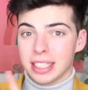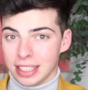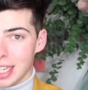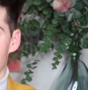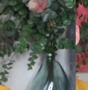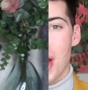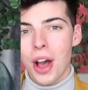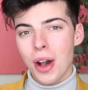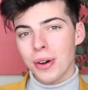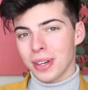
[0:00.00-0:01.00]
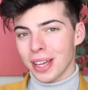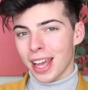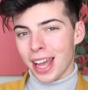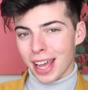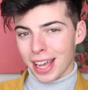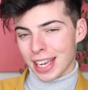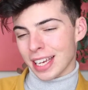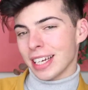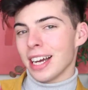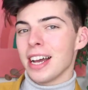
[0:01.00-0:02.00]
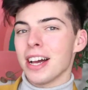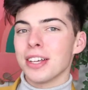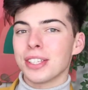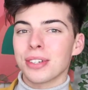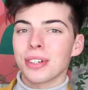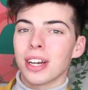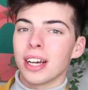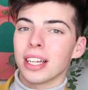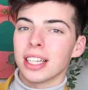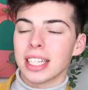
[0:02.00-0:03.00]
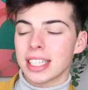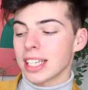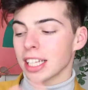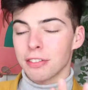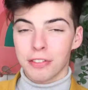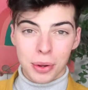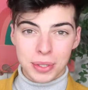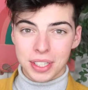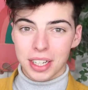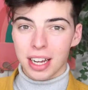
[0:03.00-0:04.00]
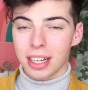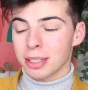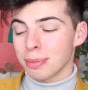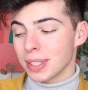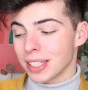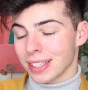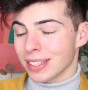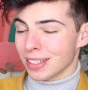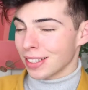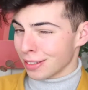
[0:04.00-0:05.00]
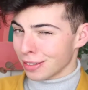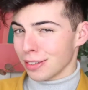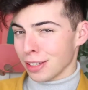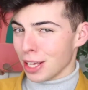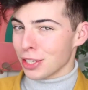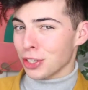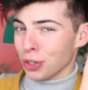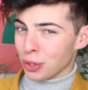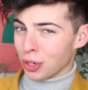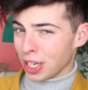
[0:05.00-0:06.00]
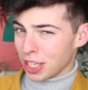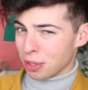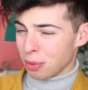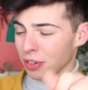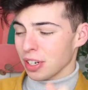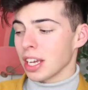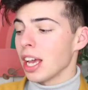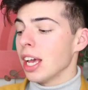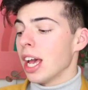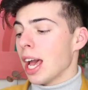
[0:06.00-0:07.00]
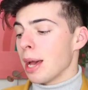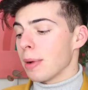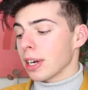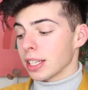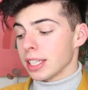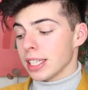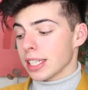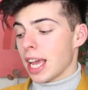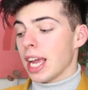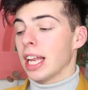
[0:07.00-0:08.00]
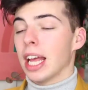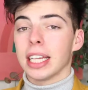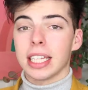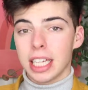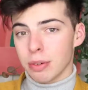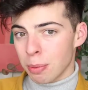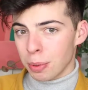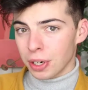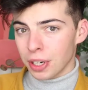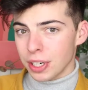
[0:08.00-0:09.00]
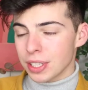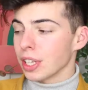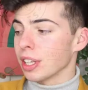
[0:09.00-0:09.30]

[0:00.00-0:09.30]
Yeah. Okay, I also got, this is like the frozen kind of items, in case you're wondering. I got these kale and quinoa burgers.